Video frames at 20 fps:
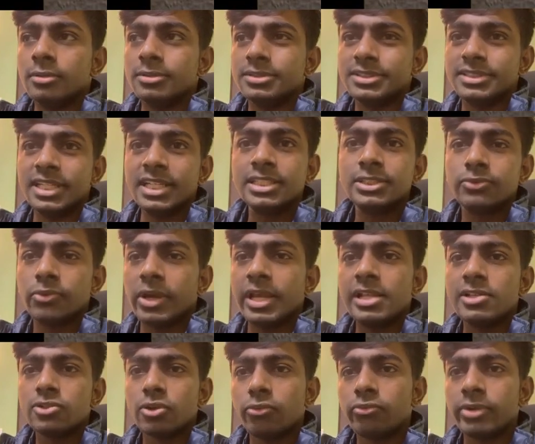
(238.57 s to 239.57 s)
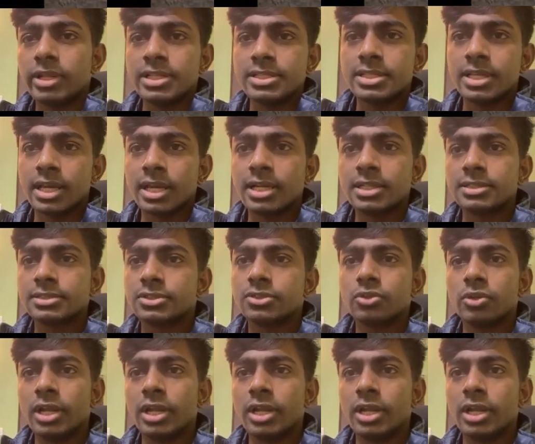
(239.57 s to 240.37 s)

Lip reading: 6 files of 10 seconds.